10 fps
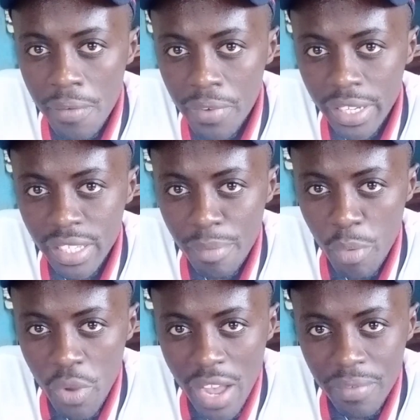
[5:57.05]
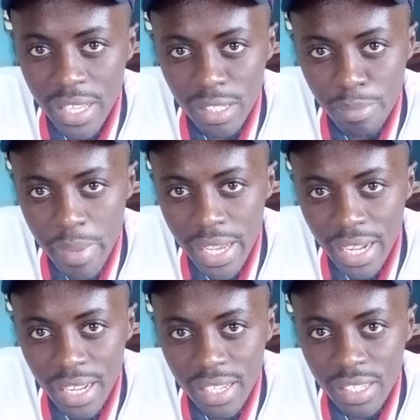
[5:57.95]
For example, we have the
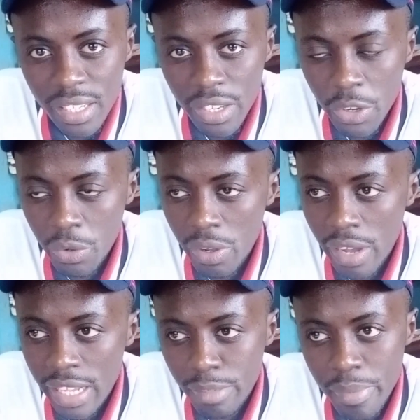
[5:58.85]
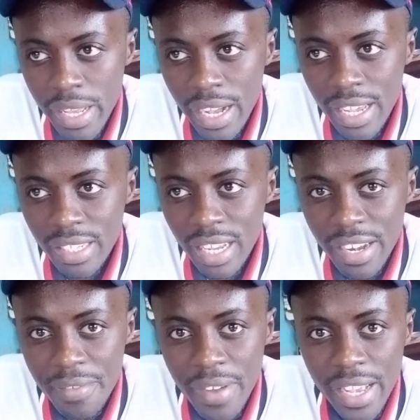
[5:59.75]
speakers. You know, a speaker is a
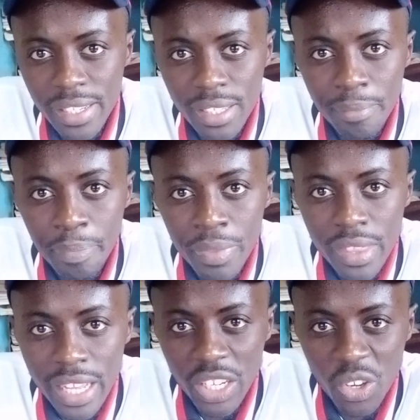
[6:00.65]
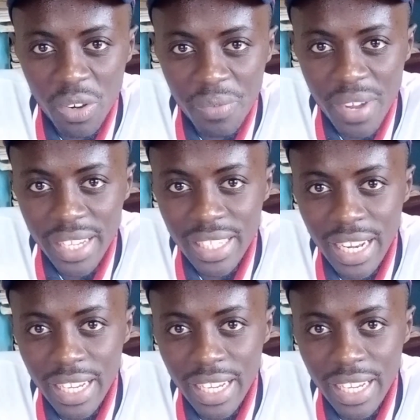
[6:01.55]
device that converts